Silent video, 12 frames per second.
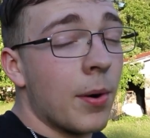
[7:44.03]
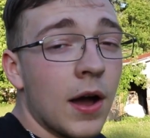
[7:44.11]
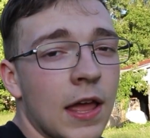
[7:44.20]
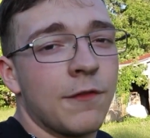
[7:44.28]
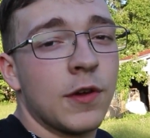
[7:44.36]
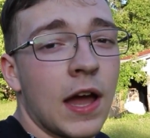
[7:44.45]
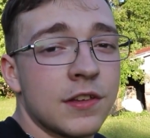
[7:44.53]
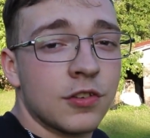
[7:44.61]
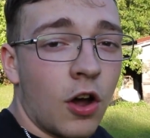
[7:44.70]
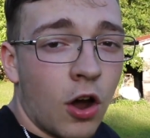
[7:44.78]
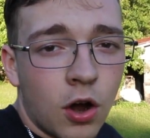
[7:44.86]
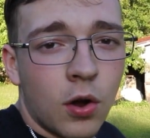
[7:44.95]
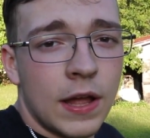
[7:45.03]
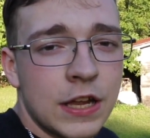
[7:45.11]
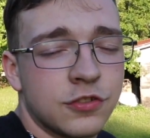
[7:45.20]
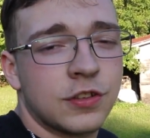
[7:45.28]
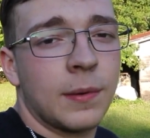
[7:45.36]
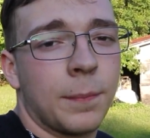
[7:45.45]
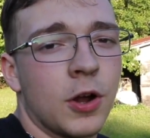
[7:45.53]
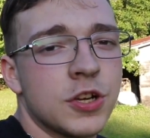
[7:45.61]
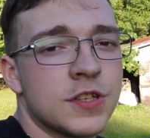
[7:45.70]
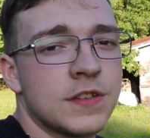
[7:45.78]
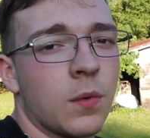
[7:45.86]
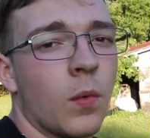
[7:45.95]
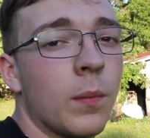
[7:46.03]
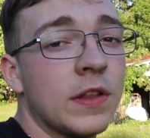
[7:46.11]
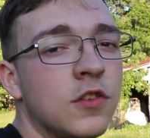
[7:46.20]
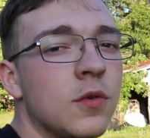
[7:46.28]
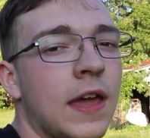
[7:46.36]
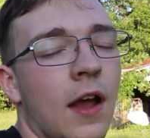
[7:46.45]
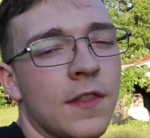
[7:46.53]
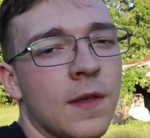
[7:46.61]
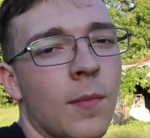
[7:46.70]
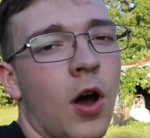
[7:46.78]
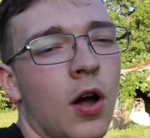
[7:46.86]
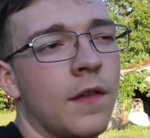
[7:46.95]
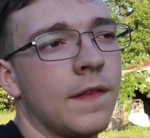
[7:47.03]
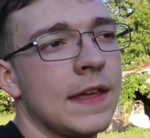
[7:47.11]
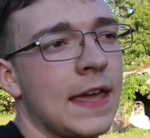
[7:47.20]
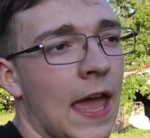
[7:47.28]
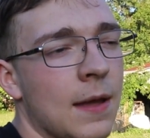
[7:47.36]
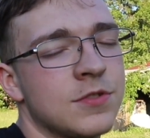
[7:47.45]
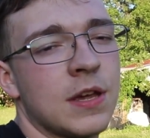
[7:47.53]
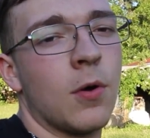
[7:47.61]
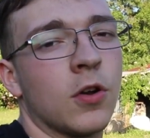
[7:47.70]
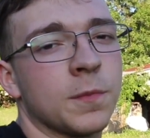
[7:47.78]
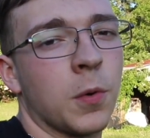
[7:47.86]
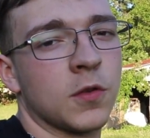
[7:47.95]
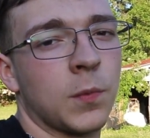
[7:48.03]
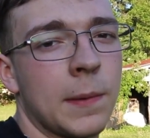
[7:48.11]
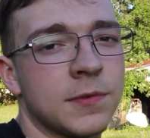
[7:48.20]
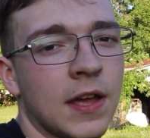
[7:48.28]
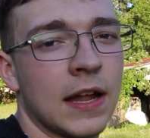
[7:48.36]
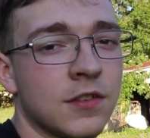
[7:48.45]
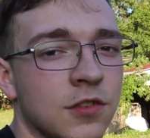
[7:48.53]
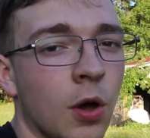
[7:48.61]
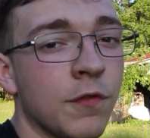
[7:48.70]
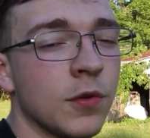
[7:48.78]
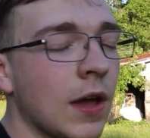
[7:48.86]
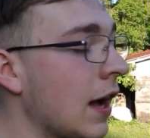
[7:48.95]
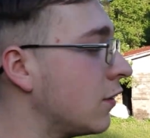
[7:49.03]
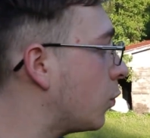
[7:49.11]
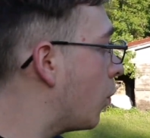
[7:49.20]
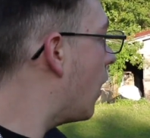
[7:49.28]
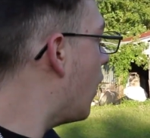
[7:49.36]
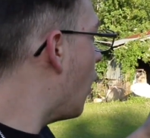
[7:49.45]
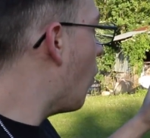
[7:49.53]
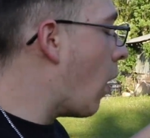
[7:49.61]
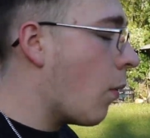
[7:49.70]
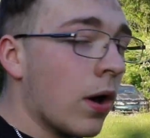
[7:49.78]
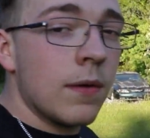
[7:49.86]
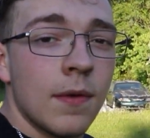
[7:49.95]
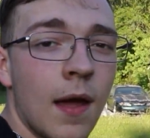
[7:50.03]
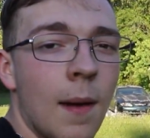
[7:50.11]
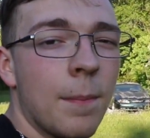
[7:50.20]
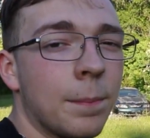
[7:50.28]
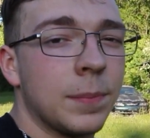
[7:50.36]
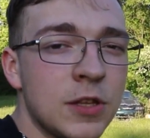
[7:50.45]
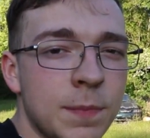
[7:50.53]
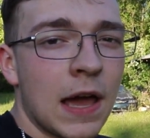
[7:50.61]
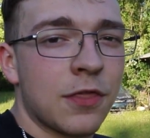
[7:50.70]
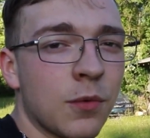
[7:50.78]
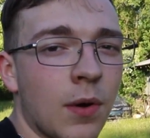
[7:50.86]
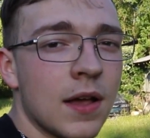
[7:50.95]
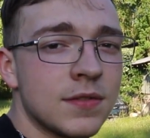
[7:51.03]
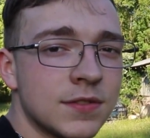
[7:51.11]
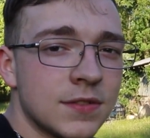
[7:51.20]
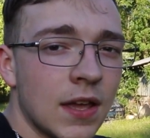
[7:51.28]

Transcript: But if you guys are interested in purchasing one, we do carry them on the KMJ Motorsports website. So if you guys want one, please buy it through us.